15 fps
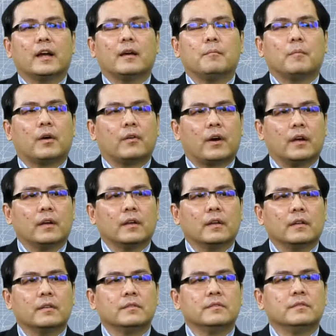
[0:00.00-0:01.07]
MRI.
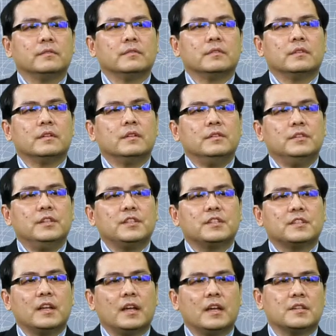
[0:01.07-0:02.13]
These
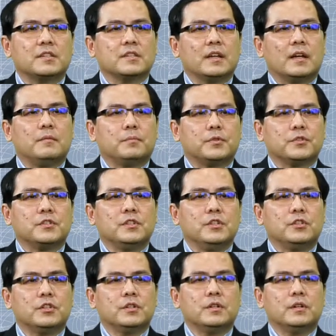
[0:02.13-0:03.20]
tests and
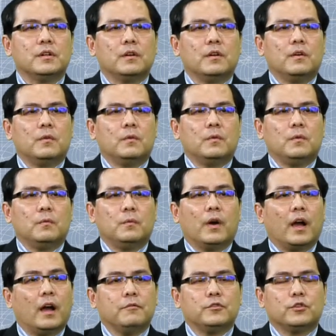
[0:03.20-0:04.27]
procedure will
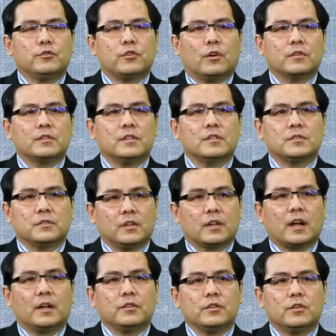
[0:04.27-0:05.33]
help your doctors or your
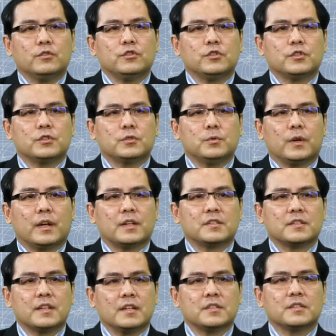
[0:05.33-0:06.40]
cardiologist to
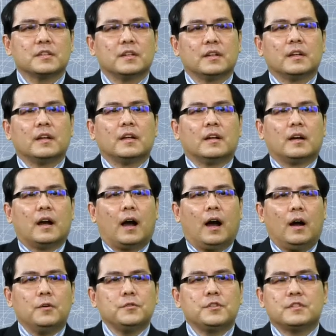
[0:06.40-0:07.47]
assess
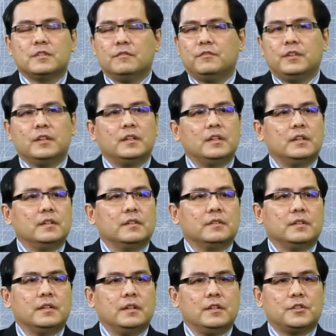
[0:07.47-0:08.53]
how severe
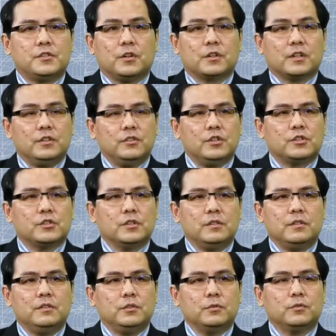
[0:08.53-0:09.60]
is your
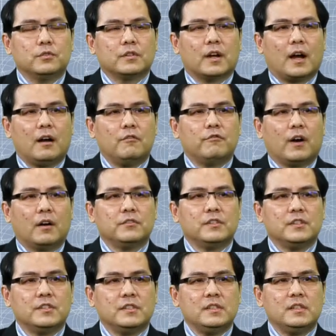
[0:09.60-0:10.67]
condition due to the heart valve
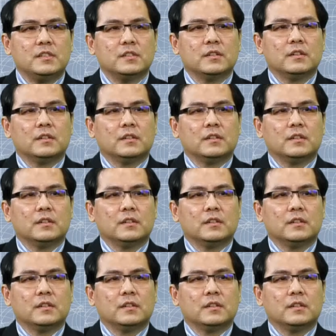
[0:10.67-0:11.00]
disease,